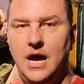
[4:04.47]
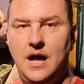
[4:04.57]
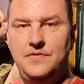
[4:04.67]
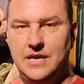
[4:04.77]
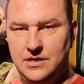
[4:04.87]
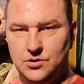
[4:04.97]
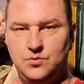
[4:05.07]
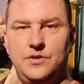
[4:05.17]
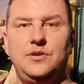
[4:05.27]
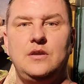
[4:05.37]
that
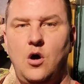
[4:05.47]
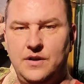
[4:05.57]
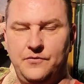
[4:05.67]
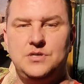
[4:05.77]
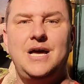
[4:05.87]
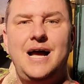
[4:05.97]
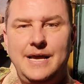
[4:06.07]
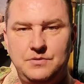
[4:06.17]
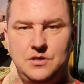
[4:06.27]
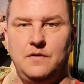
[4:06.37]
deals with all different
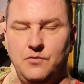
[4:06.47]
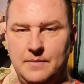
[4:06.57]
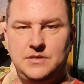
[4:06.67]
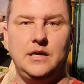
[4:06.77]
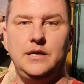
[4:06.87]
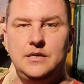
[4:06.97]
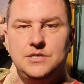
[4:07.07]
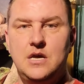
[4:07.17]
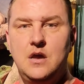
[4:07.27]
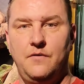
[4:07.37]
types of
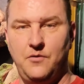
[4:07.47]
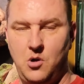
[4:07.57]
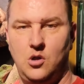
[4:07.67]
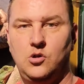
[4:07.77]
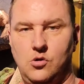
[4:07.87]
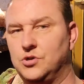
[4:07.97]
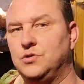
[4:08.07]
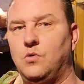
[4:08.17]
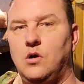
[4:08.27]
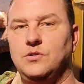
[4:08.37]
reptilians from all
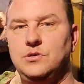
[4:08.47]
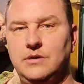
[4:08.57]
across the world,